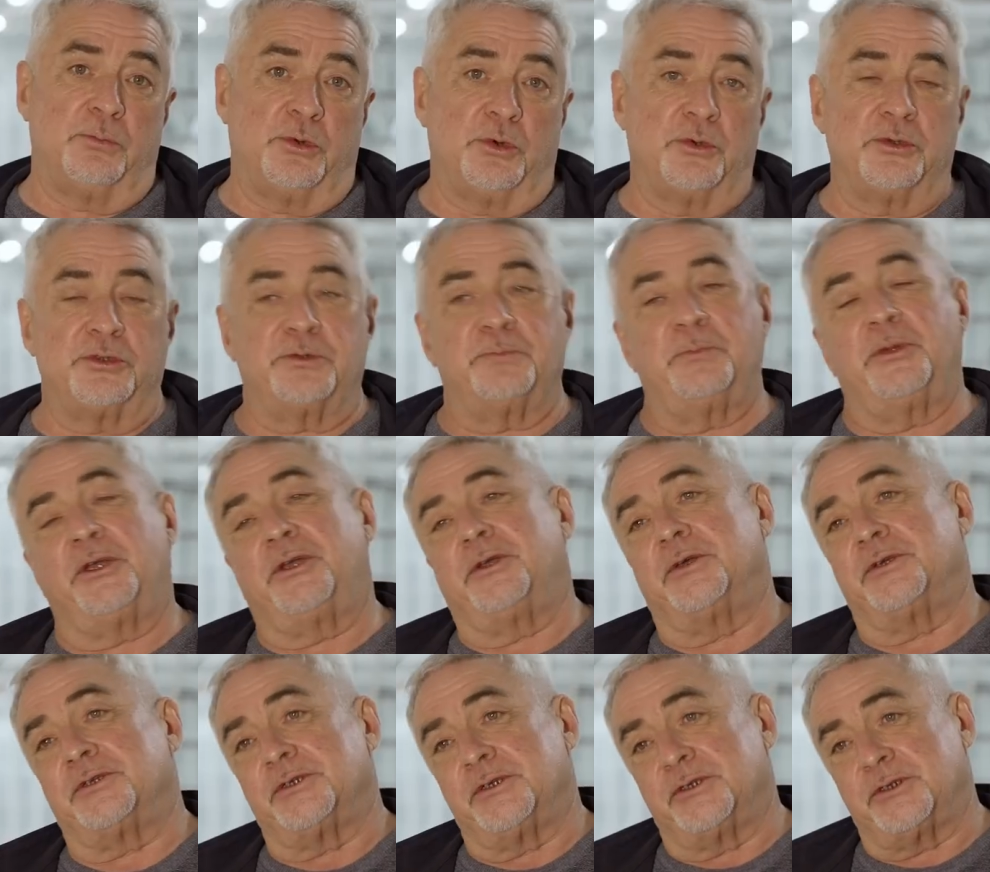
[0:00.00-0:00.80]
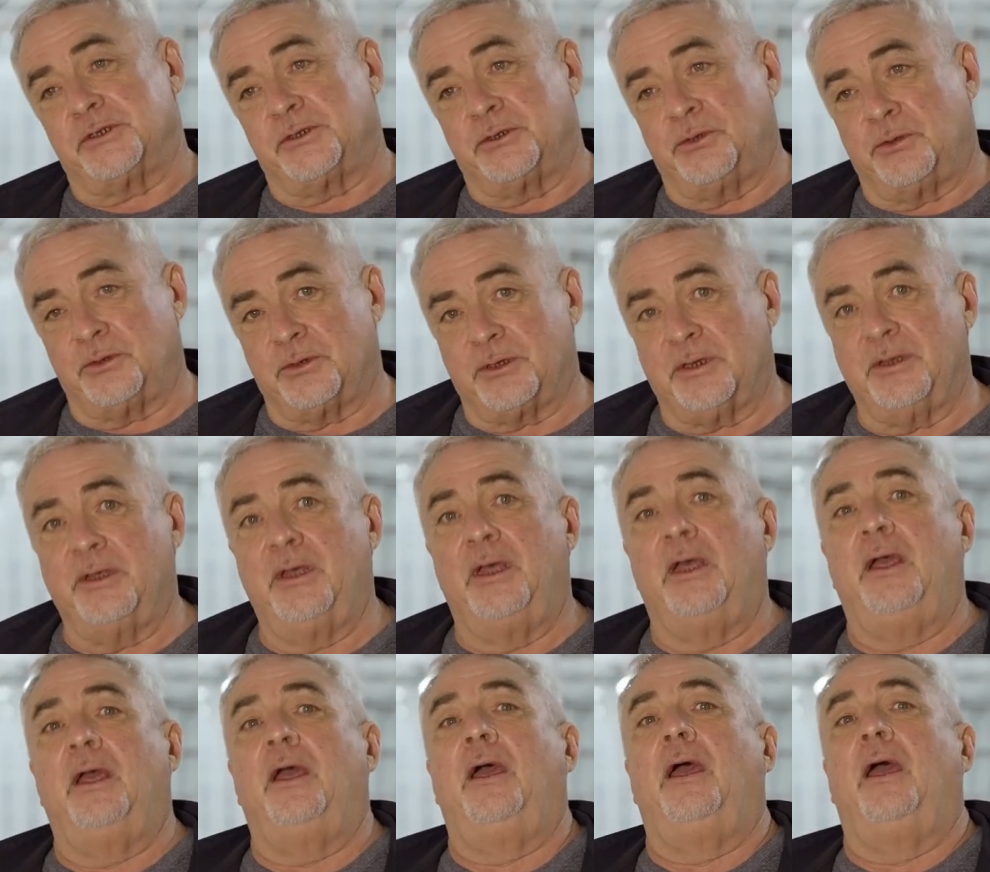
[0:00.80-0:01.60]
boats because it's not
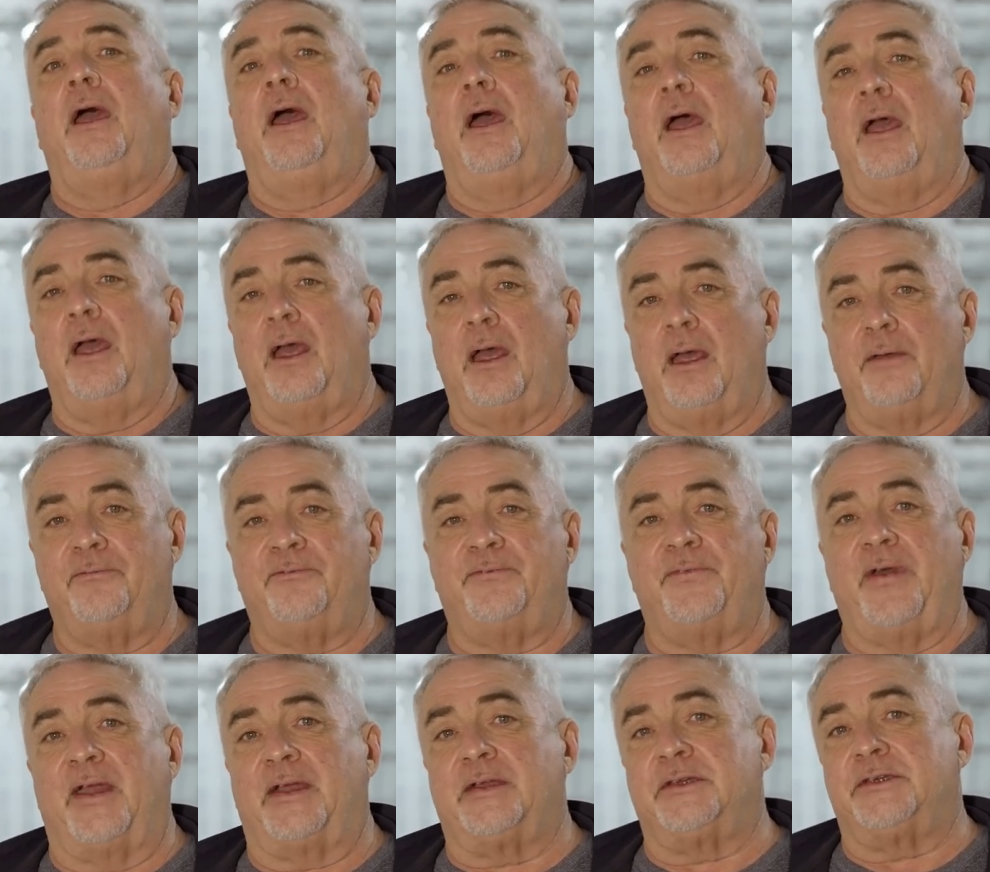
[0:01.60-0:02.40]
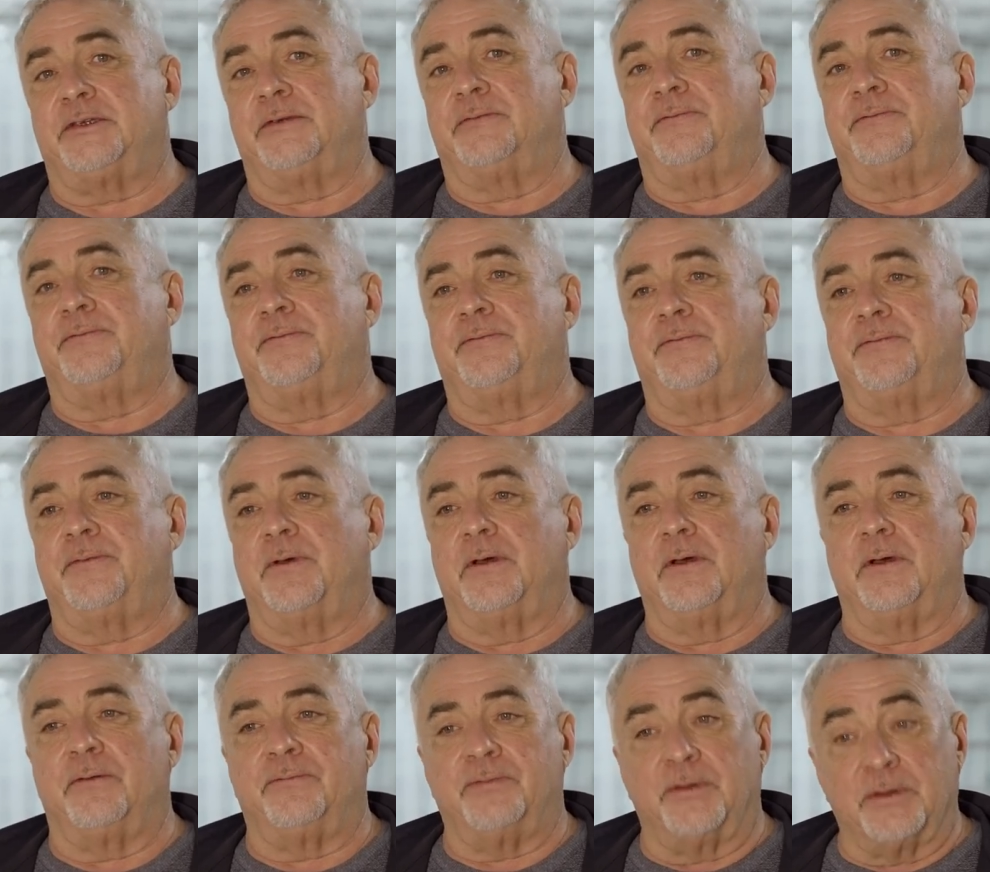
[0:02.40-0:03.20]
effective,
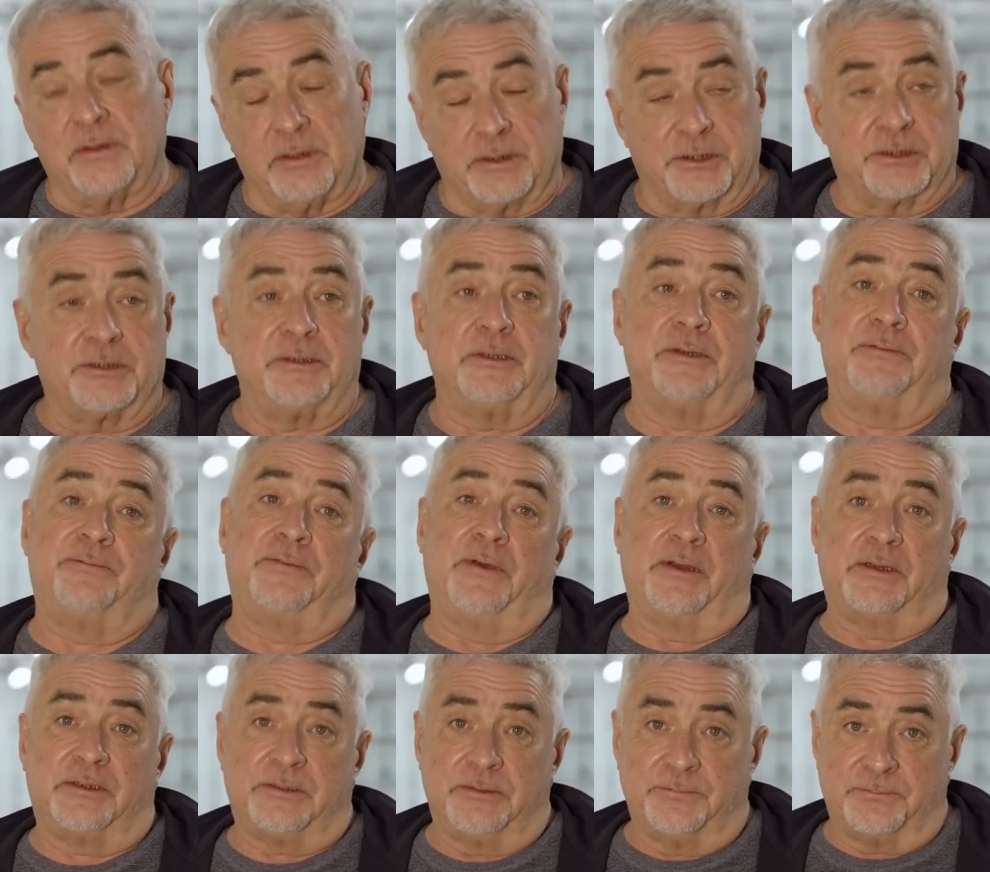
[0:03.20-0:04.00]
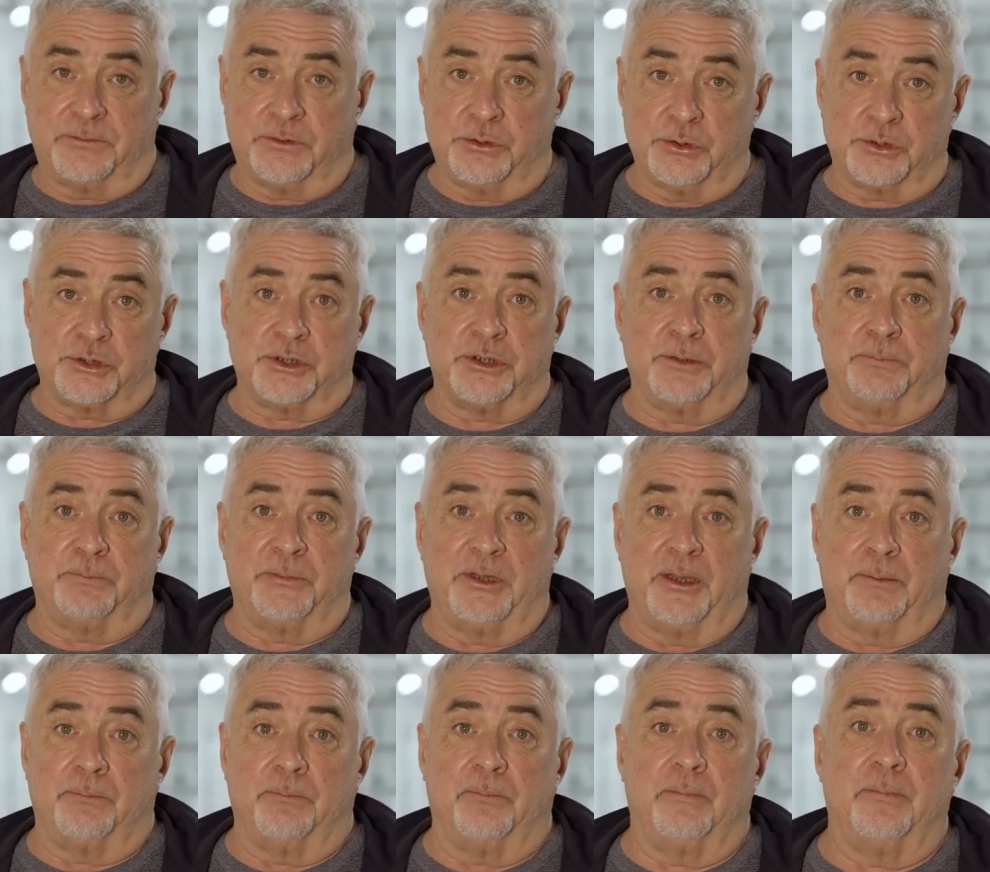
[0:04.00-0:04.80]
uh, financially effective to ship
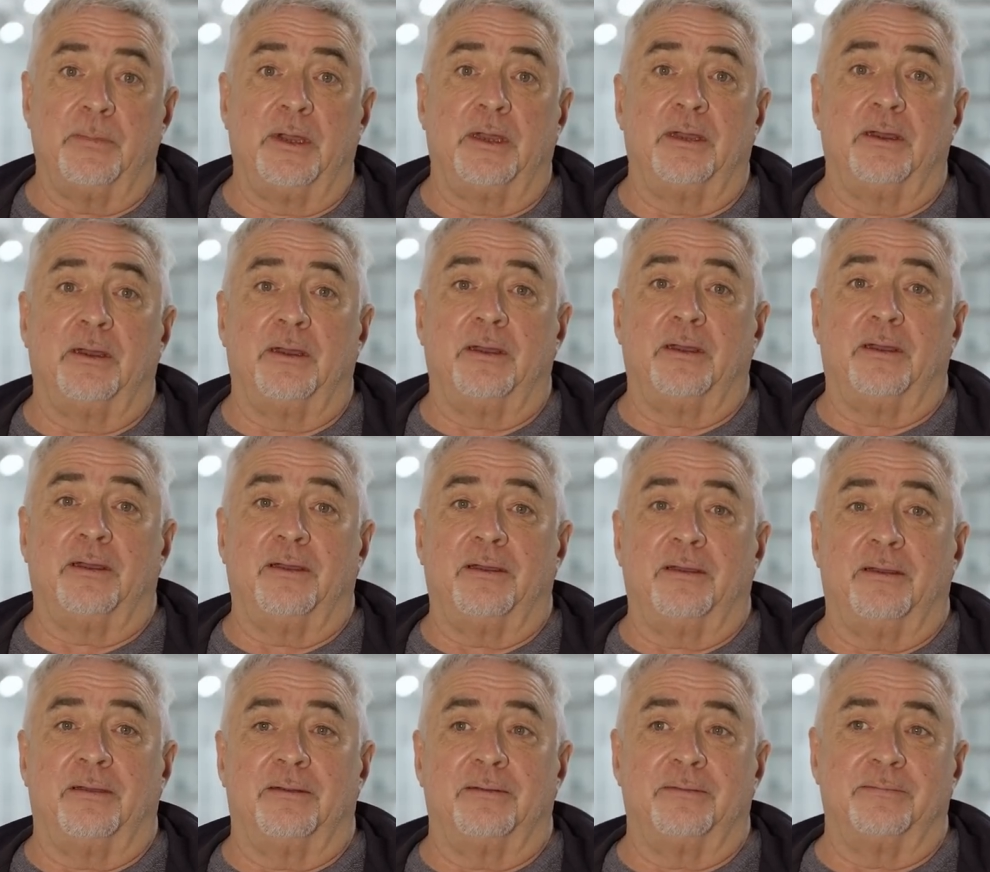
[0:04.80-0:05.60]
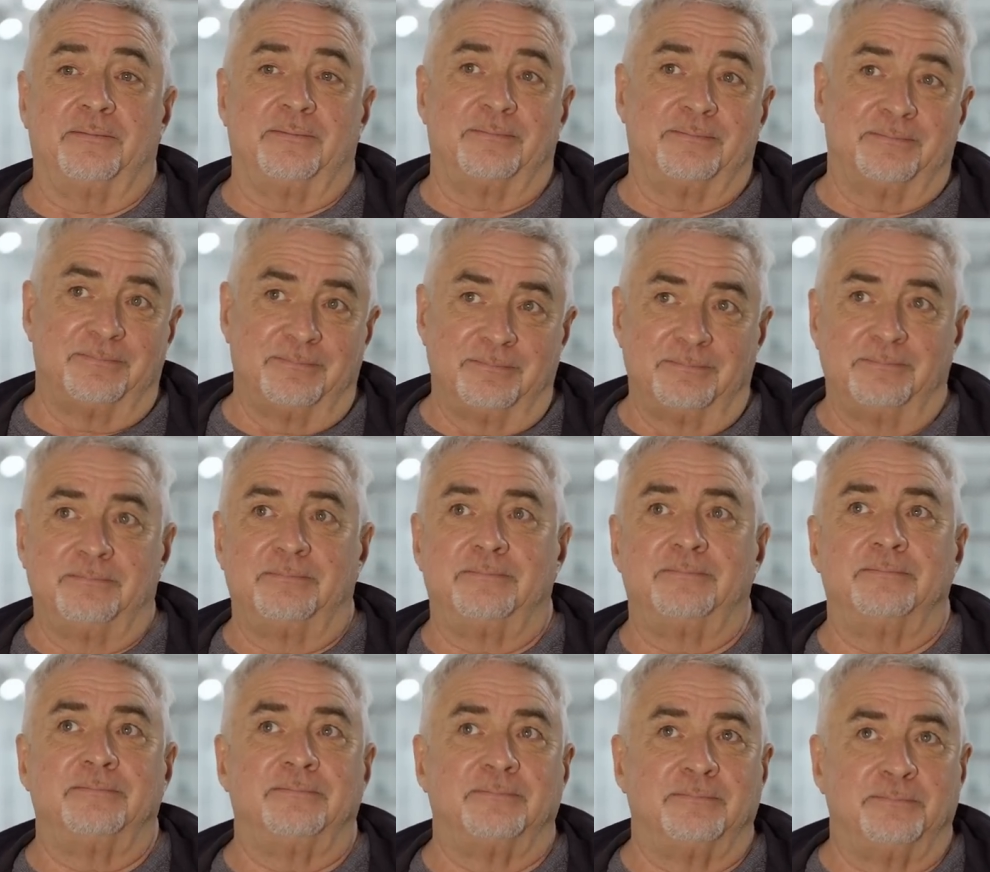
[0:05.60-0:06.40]
them uh,
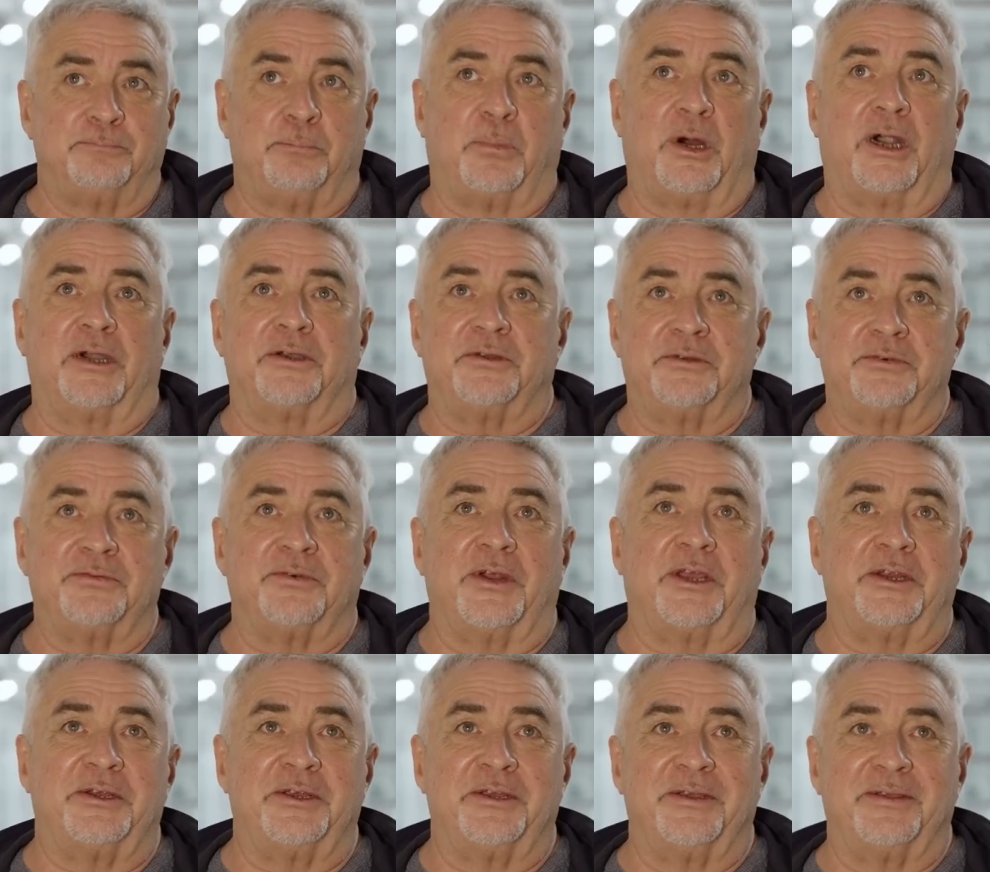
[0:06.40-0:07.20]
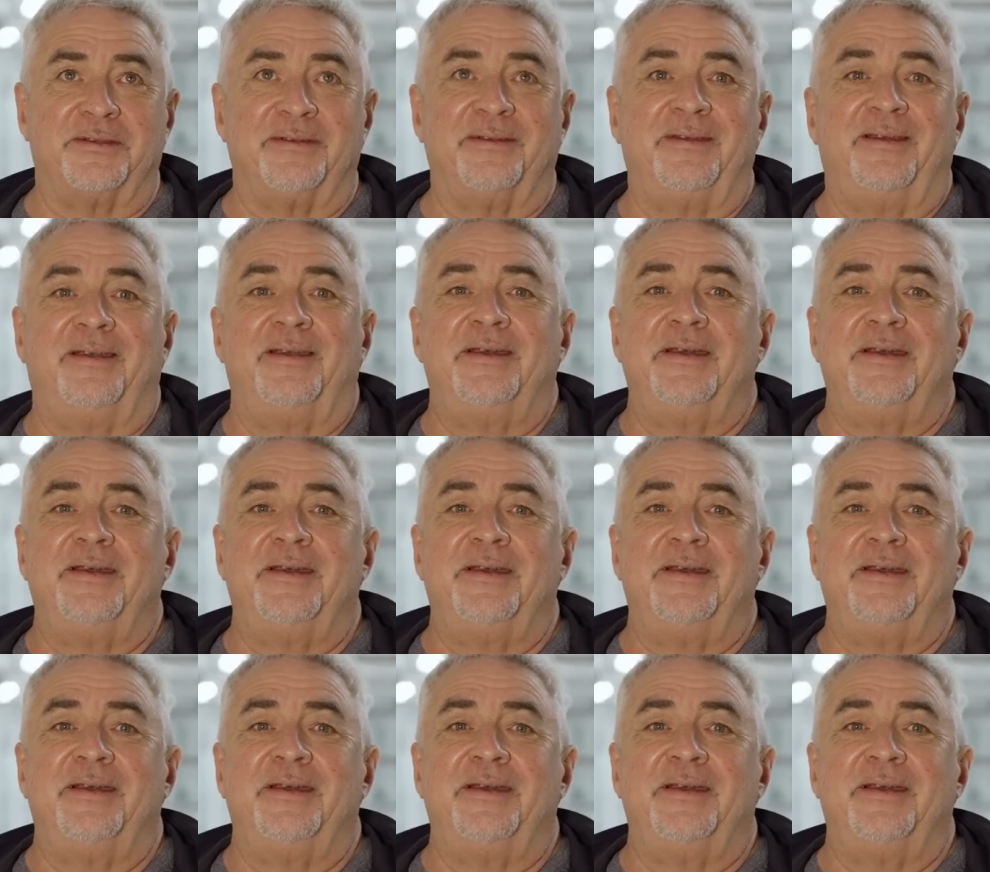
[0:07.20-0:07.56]
part ready.